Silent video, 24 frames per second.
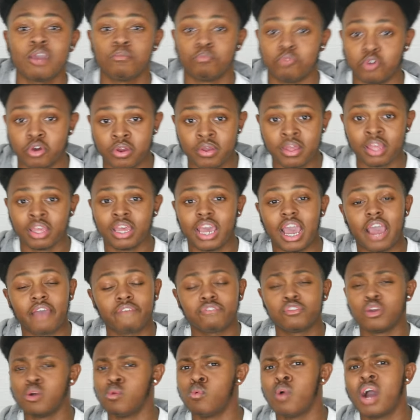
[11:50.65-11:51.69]
but
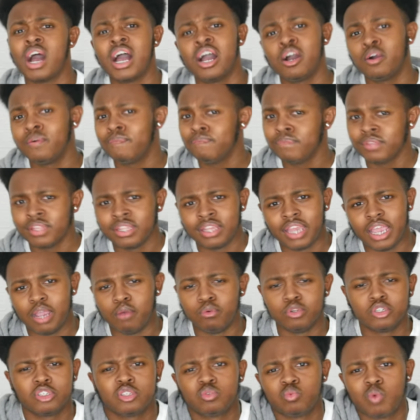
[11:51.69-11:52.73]
after a while it
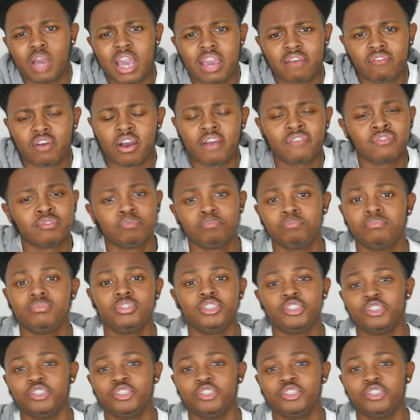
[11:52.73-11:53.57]
will just wear off and,